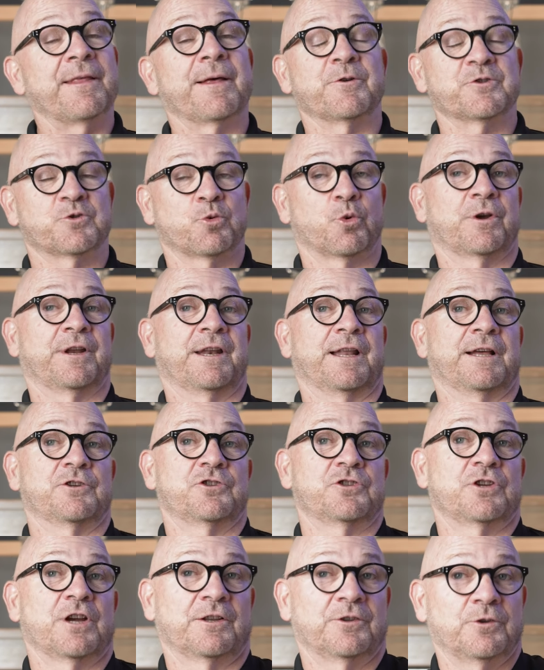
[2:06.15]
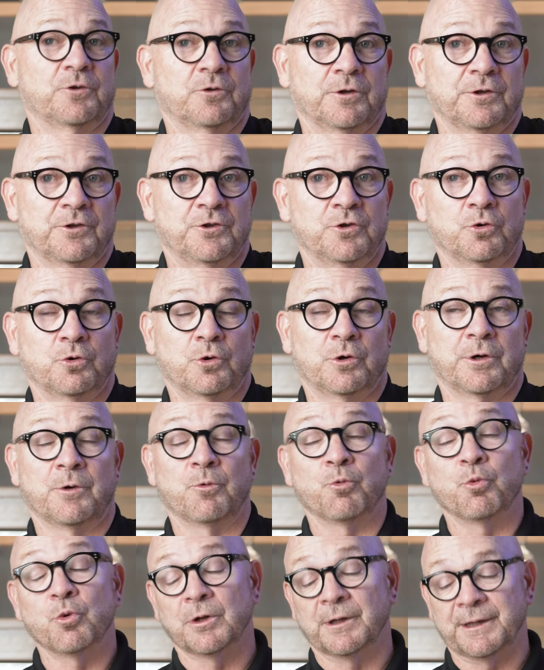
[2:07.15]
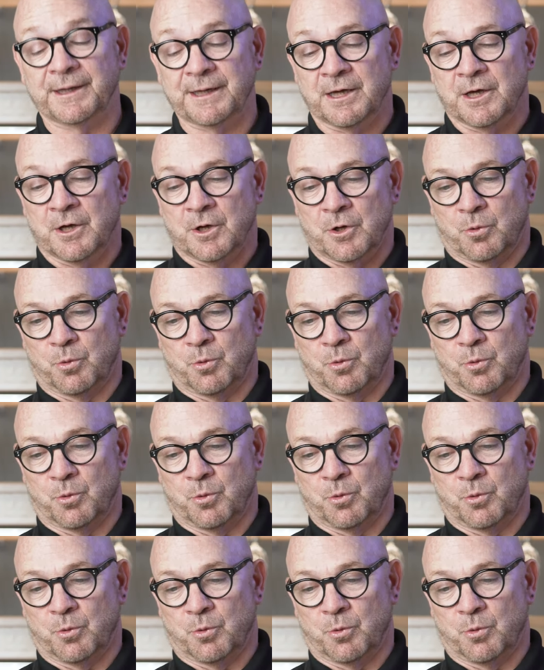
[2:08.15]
that was working at Chateau Latour and really